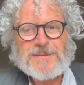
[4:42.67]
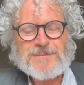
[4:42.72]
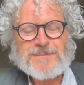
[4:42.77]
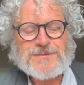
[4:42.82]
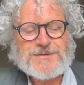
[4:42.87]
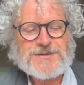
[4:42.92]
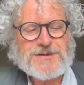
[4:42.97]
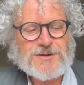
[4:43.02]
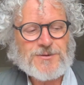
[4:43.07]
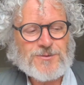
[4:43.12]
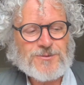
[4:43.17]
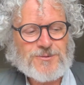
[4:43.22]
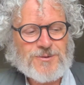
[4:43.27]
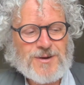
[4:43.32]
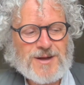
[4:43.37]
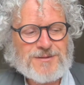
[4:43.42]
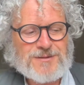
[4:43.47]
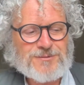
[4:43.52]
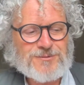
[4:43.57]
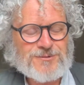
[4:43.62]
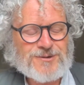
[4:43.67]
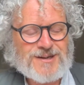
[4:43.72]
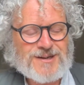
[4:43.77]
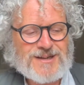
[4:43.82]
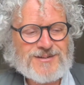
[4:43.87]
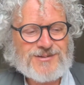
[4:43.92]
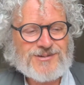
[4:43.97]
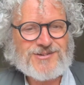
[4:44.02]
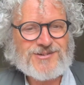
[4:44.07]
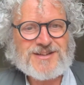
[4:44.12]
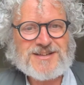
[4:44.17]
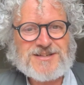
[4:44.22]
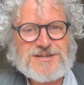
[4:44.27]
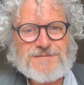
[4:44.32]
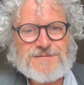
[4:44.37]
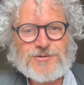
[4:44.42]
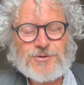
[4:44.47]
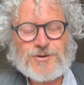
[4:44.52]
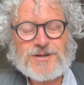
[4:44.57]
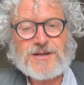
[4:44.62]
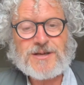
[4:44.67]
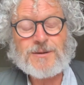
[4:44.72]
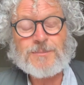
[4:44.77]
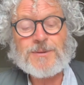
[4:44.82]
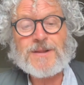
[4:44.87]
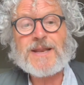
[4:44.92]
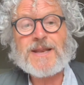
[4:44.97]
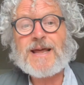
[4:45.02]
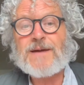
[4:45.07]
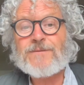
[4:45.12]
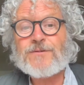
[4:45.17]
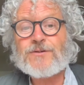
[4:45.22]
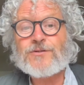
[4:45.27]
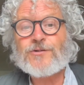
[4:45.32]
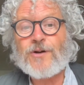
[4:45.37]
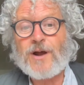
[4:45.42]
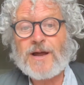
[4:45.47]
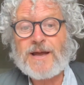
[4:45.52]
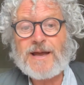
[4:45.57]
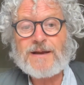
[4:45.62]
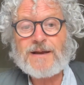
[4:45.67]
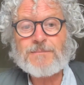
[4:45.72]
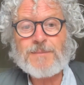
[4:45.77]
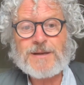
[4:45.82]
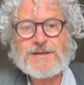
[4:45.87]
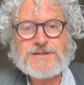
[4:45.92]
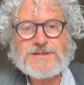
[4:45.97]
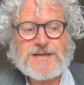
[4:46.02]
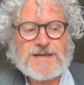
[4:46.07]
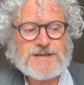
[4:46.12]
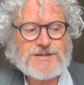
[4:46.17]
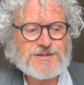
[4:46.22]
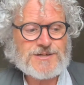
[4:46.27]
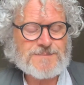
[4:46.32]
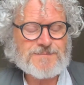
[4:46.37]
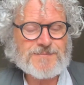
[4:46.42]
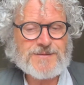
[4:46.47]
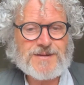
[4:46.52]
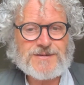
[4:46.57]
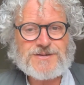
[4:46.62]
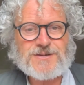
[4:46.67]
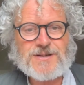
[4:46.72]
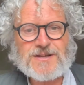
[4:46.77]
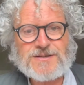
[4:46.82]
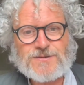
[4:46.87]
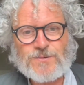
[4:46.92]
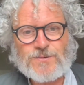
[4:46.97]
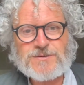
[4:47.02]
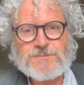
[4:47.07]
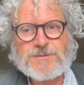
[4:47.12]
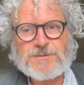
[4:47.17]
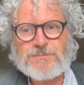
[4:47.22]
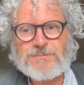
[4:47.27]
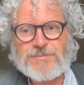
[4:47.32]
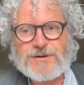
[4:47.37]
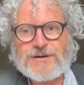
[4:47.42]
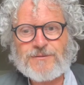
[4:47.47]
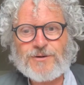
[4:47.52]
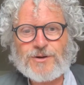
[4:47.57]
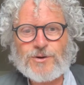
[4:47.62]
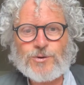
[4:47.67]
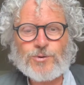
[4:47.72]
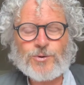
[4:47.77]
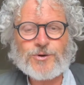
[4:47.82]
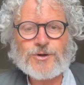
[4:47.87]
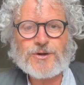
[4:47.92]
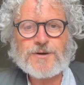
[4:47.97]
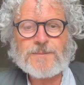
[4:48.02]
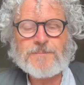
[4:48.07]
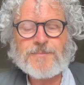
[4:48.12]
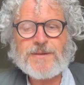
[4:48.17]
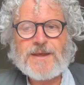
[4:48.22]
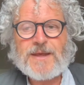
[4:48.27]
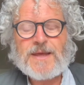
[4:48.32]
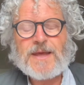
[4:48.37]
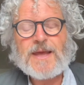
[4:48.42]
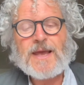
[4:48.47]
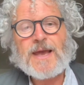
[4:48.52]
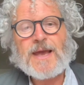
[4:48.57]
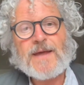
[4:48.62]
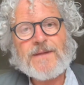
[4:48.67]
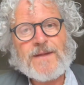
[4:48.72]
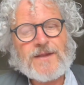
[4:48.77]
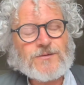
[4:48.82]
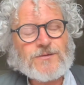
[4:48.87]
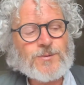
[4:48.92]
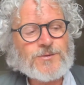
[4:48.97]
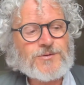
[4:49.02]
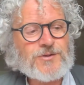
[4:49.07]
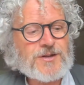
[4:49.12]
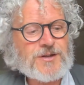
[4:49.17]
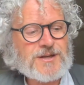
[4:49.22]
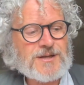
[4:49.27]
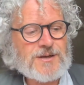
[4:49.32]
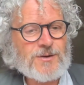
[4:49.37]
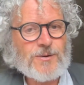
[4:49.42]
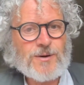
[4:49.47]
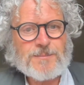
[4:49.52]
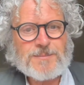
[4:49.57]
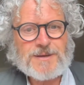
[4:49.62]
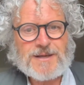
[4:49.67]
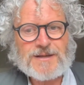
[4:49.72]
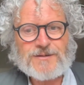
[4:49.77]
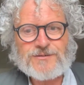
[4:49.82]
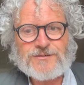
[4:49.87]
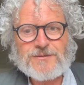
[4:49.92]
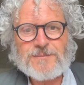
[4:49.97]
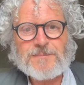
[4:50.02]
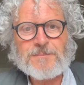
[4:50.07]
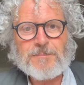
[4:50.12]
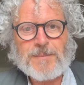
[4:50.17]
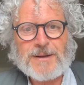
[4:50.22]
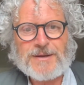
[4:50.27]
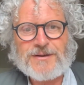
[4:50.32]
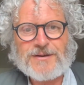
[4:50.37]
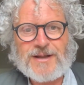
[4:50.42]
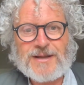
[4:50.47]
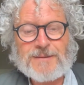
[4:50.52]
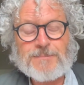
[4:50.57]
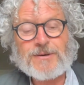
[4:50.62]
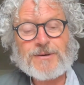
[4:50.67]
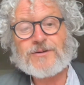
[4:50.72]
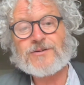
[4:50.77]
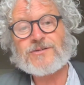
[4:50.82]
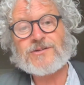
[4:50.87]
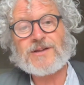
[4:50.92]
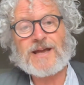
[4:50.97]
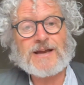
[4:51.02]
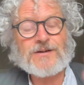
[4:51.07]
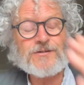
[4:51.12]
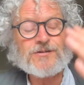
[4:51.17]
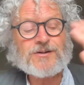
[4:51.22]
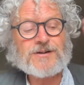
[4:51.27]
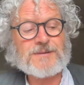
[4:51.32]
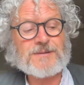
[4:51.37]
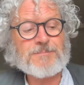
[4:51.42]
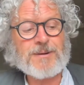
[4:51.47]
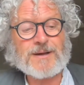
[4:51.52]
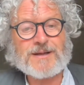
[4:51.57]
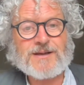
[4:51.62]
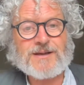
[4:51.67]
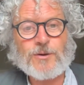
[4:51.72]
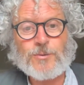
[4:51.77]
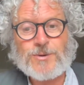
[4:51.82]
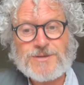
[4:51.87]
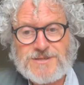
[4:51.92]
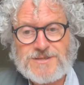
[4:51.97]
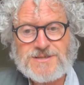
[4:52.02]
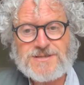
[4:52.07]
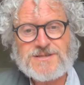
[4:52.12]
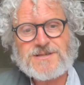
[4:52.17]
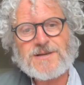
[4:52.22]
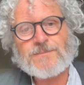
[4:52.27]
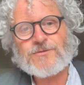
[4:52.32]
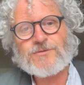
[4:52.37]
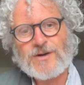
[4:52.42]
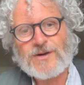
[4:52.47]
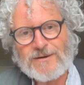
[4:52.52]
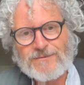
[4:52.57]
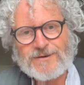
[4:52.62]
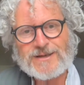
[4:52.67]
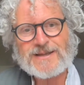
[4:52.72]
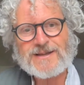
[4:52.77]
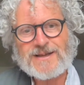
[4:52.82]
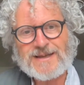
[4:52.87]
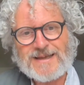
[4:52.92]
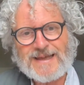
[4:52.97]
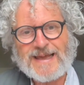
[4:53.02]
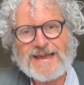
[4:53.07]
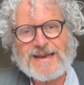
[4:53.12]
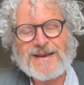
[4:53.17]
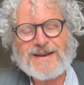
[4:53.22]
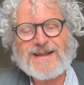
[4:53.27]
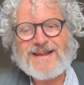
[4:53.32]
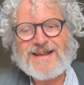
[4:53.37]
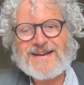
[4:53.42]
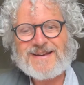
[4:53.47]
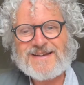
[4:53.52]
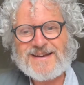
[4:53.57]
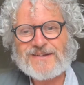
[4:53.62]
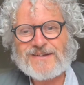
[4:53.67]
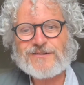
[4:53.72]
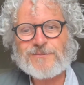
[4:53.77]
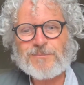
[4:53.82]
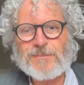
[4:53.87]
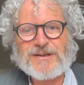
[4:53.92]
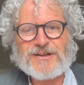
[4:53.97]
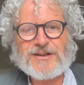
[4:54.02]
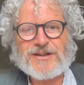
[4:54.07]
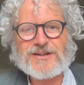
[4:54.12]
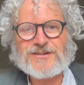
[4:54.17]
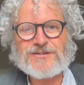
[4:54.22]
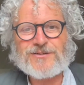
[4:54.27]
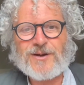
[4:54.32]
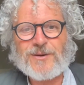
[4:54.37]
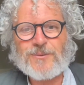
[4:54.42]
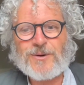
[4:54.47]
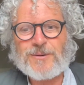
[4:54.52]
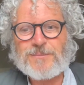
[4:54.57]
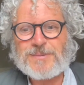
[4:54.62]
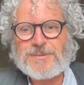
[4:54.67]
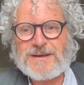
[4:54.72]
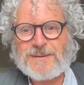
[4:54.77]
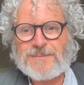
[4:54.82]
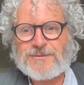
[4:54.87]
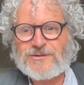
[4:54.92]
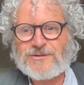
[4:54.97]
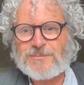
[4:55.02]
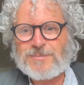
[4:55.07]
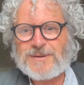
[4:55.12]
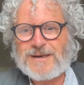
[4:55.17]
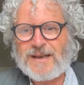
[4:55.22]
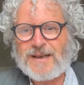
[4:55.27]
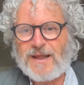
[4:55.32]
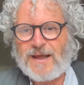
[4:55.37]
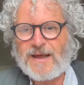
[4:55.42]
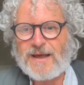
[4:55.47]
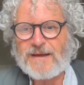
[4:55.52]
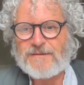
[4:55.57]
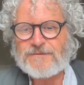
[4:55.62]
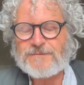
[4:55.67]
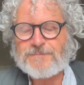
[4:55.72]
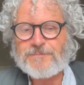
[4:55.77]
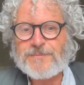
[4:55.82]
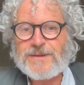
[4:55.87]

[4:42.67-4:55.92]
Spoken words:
So I thought, let's interview him and then have a Dryad meditation. And so that's what's been pre-recorded. And that's what's going to go up next Monday, because actually, by coincidence, I'm traveling again next Monday, so I won't be able to be live.